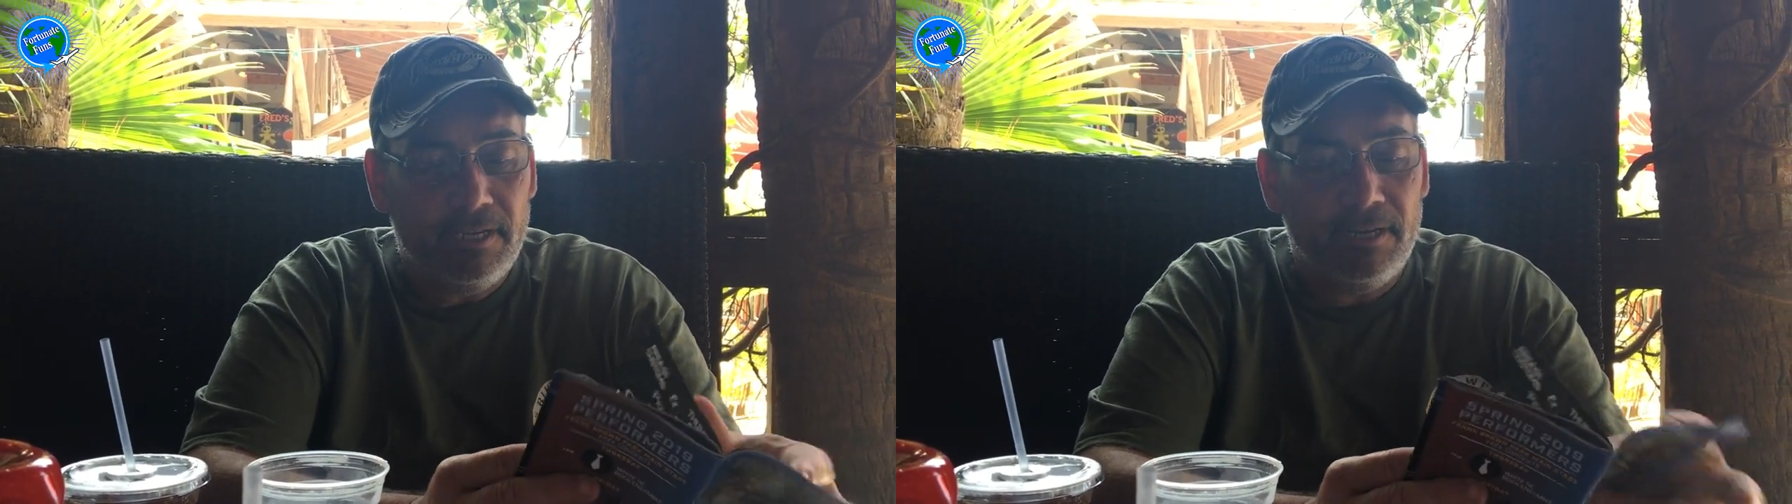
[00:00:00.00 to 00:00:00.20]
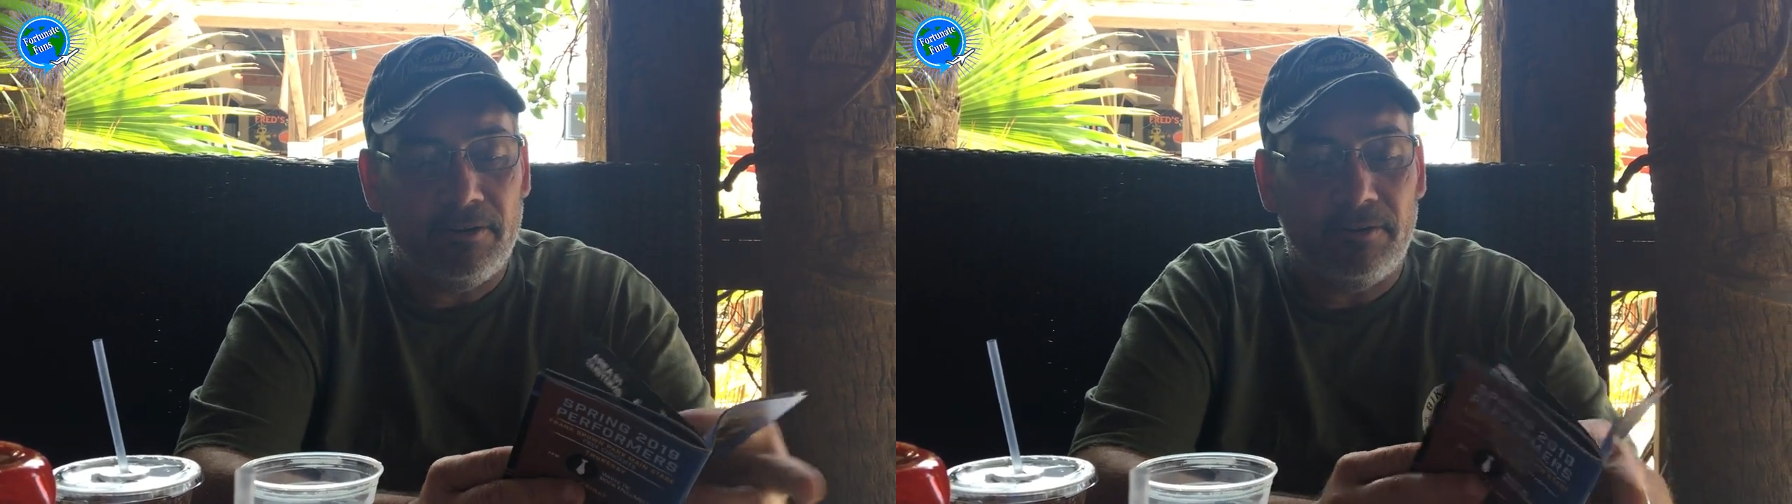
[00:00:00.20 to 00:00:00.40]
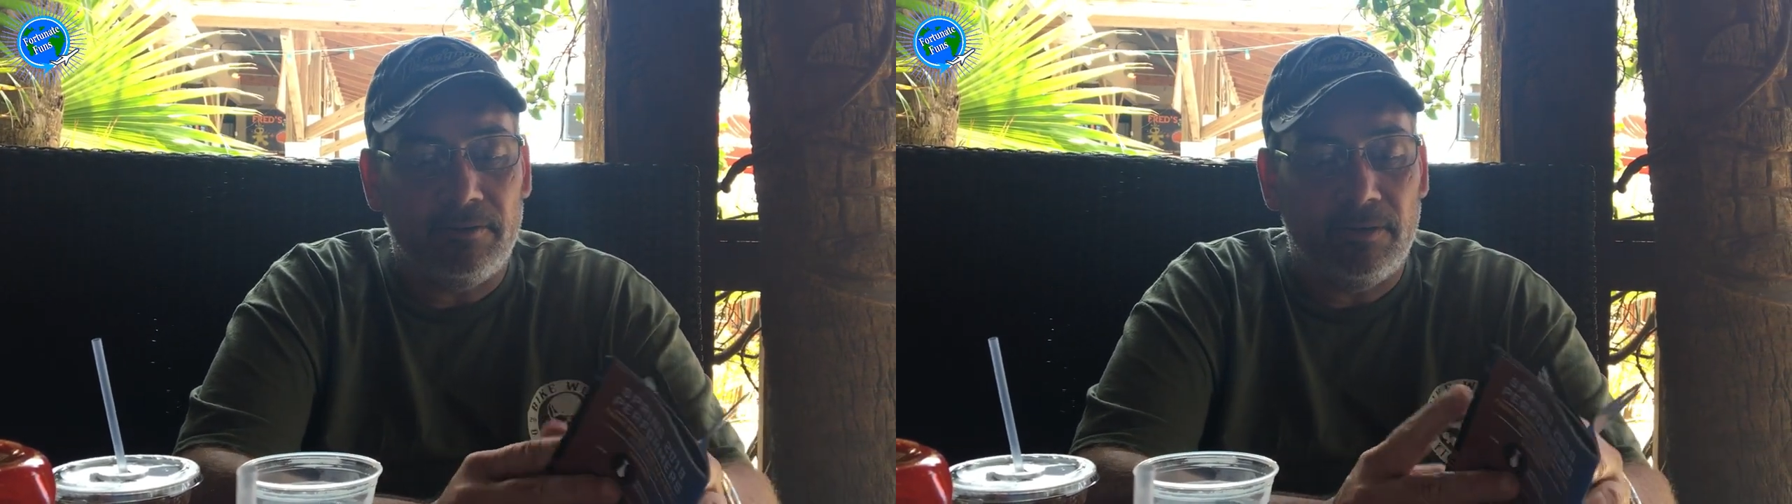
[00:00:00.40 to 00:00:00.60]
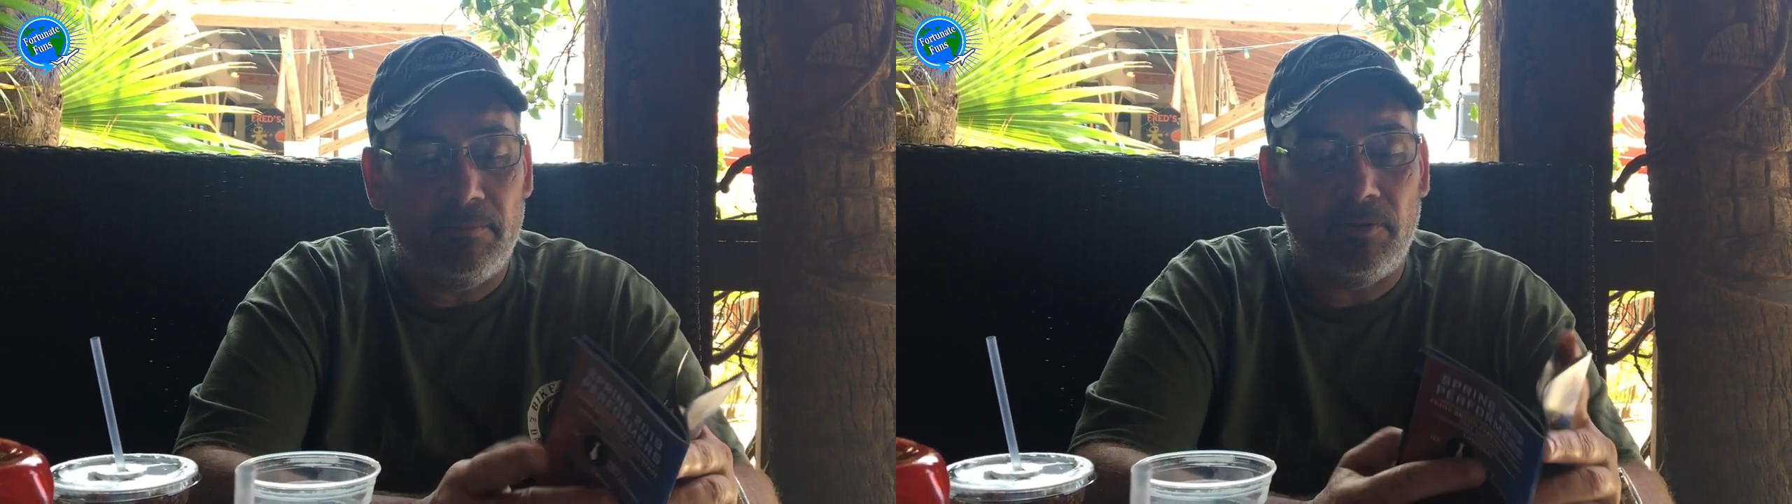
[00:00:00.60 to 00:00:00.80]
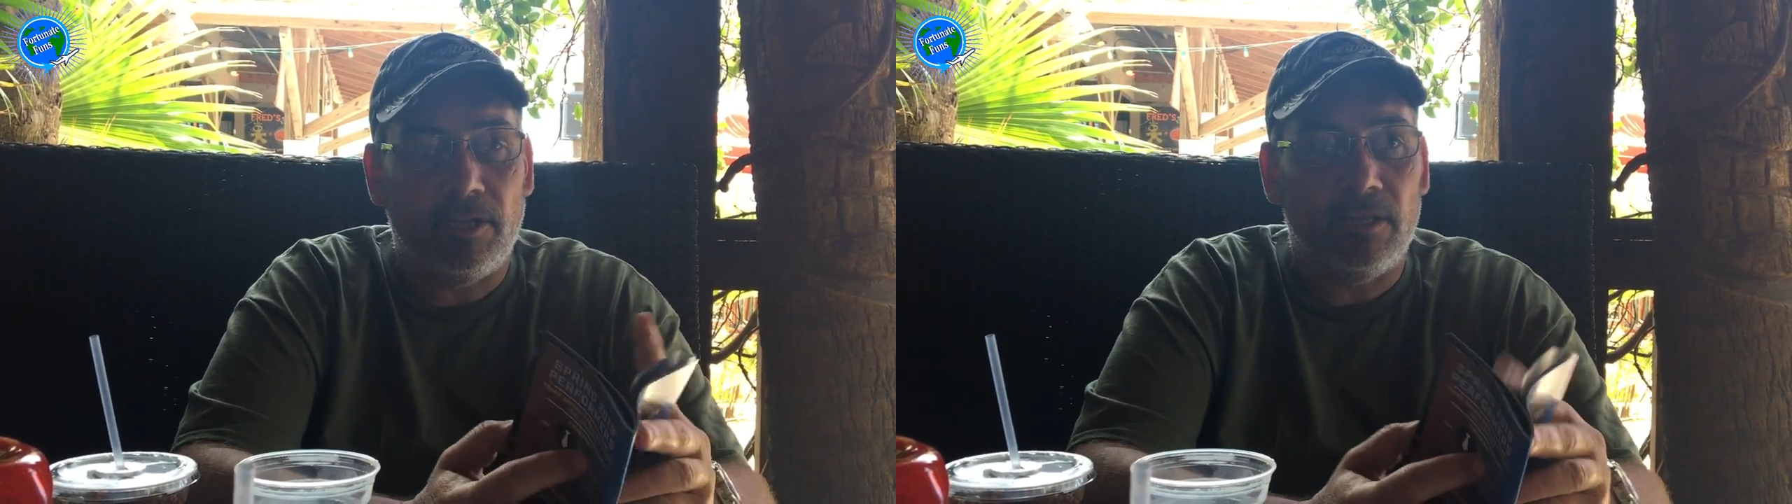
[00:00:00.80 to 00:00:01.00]
here, and
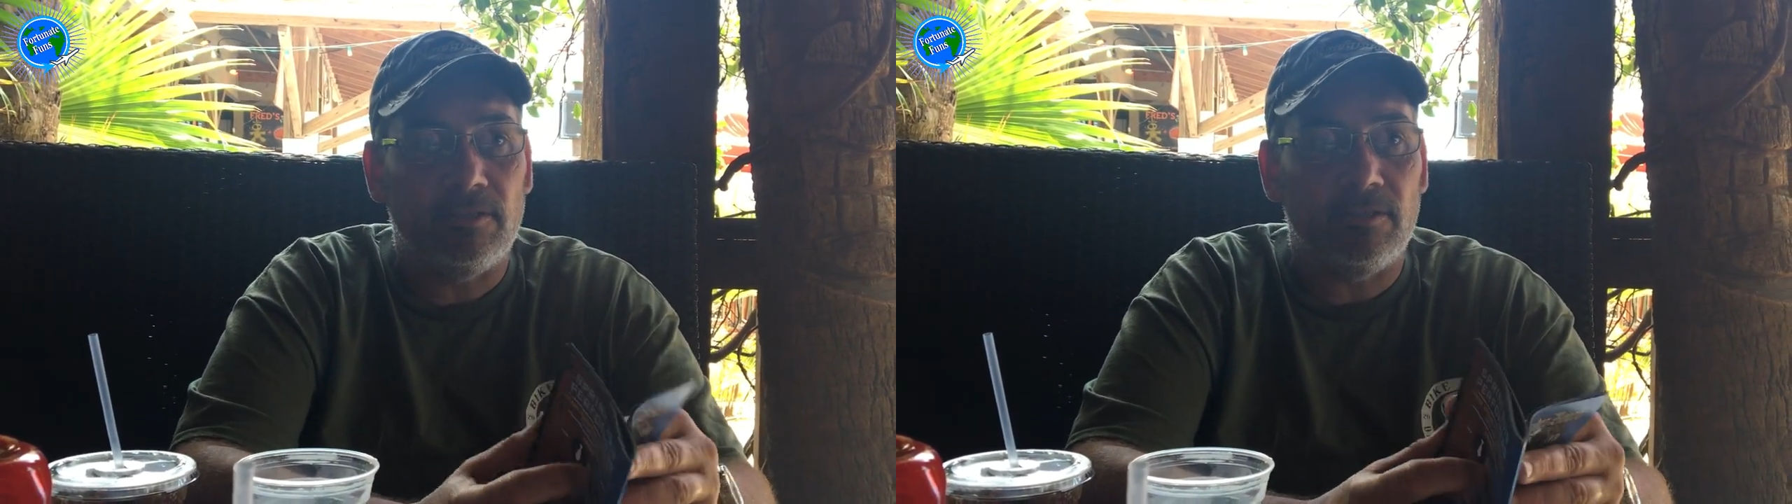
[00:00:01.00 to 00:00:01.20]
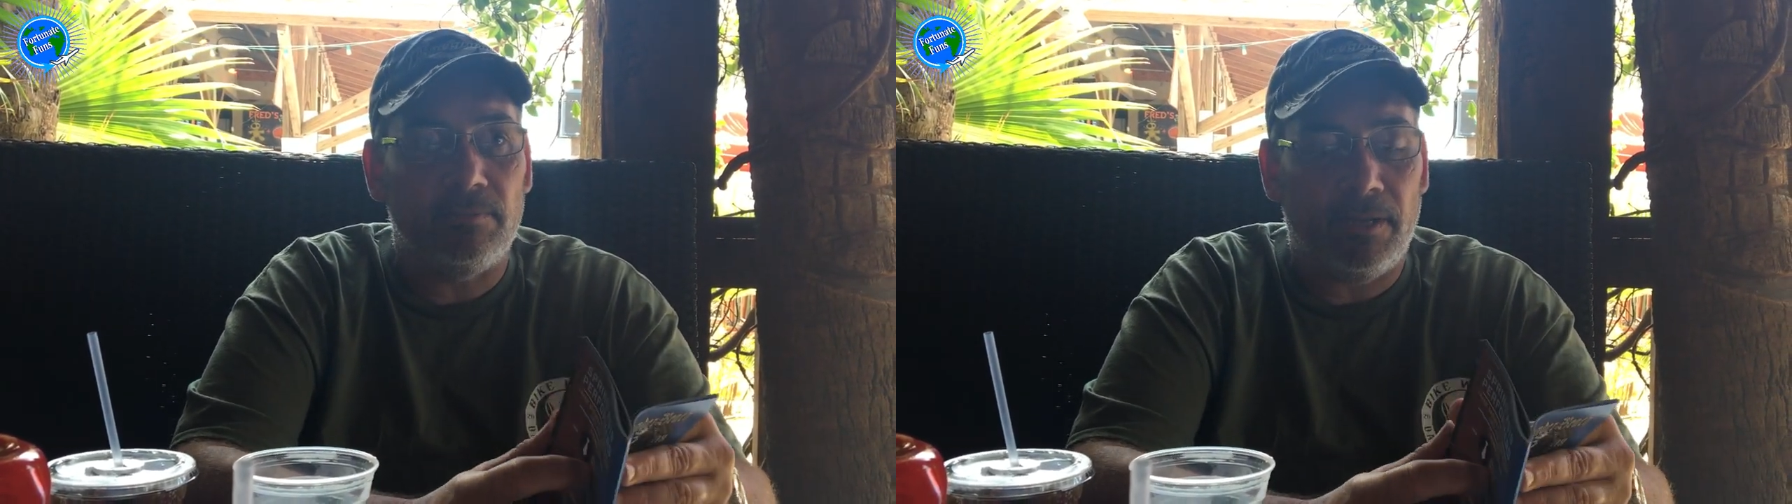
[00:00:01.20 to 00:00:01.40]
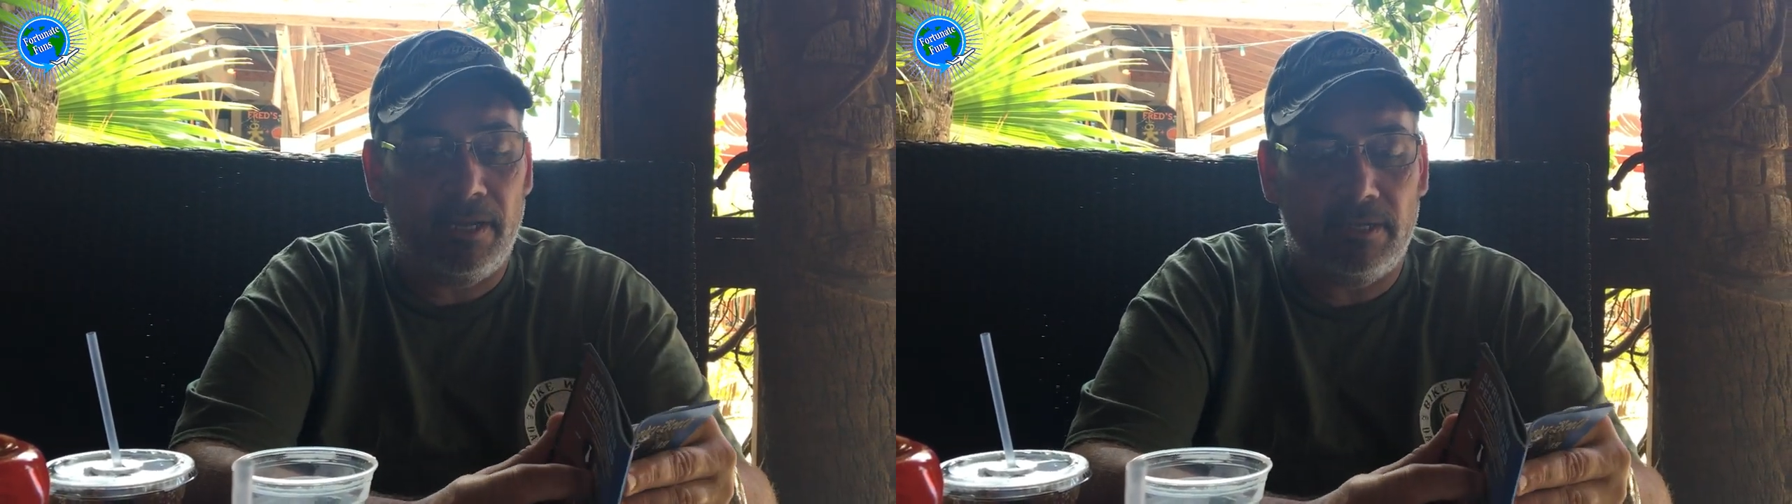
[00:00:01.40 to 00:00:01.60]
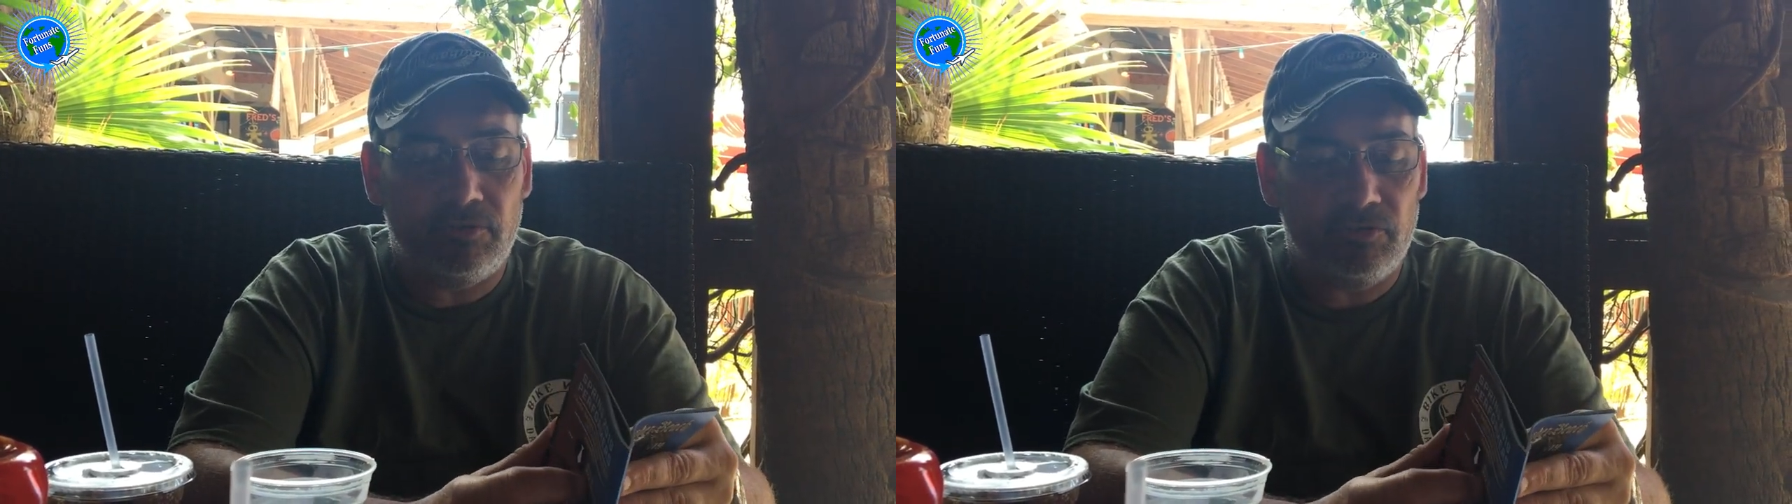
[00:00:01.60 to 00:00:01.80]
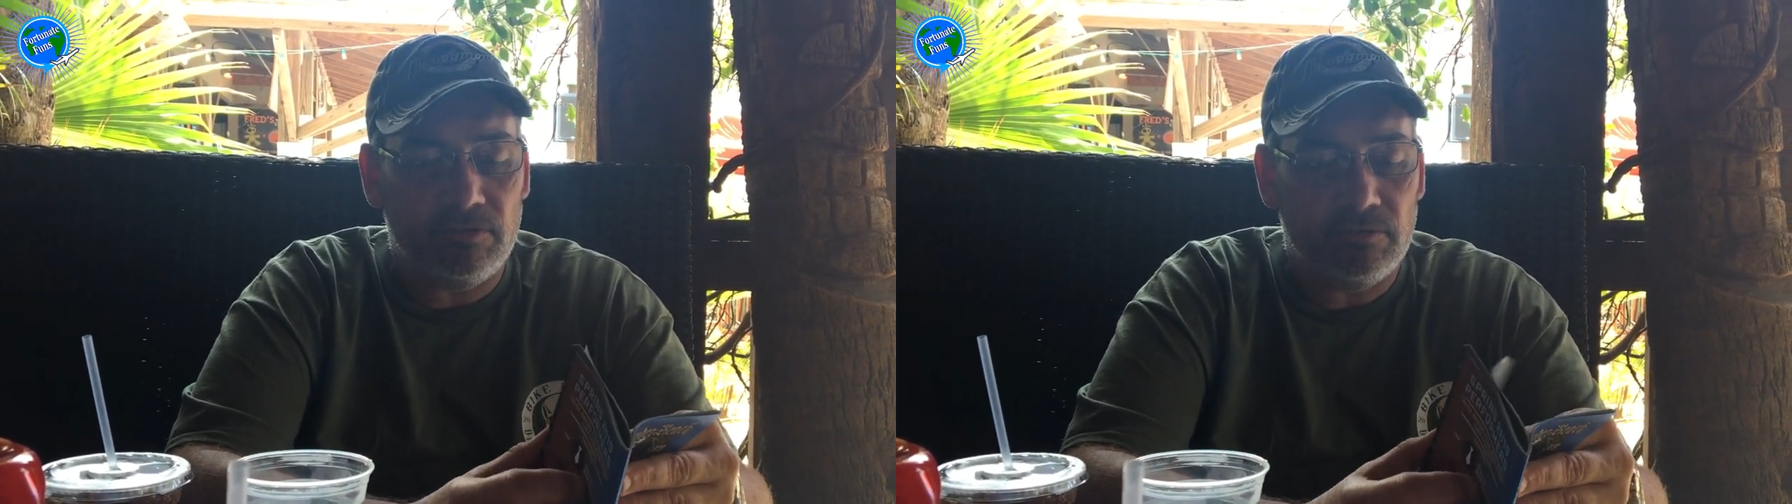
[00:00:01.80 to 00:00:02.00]
I'm gonna get to the
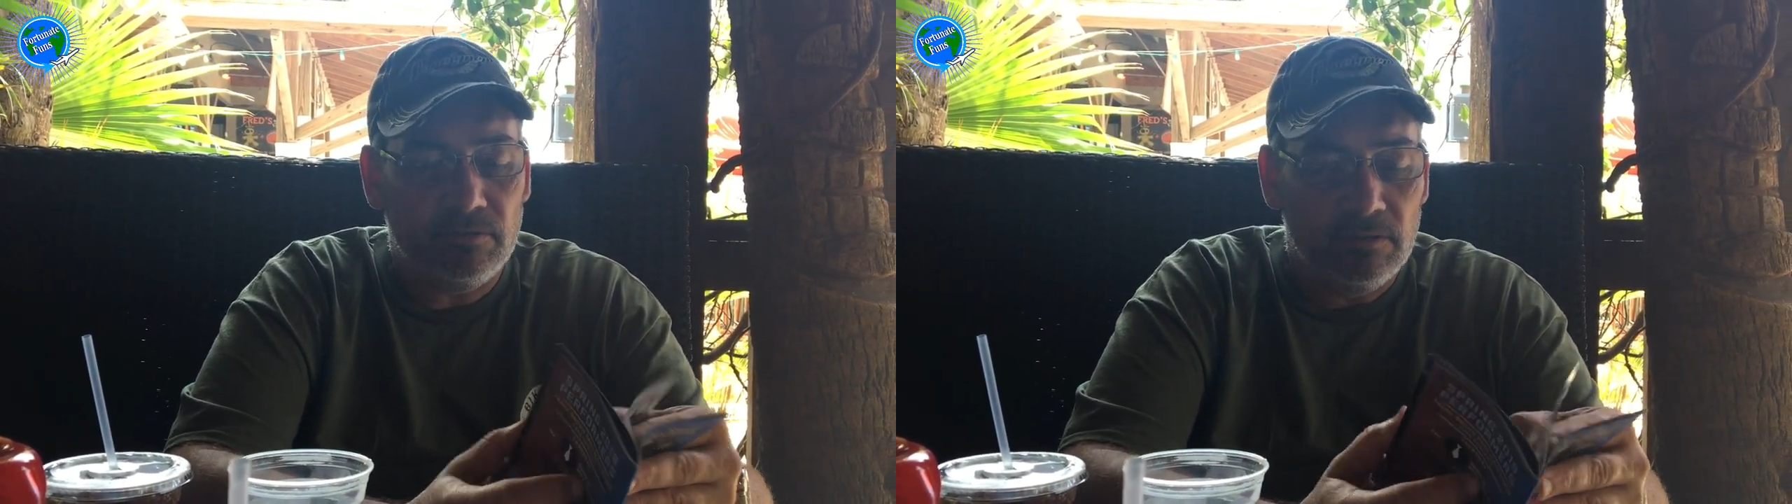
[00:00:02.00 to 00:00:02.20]
page.